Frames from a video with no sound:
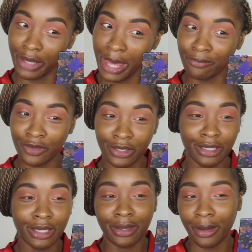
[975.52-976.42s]
I'm
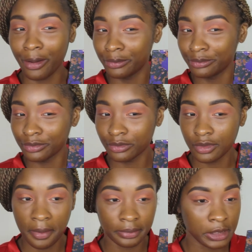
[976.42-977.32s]
feeling it, y'all.
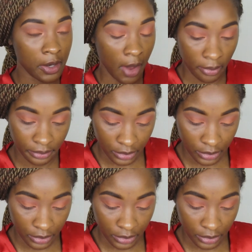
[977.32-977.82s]
Okay.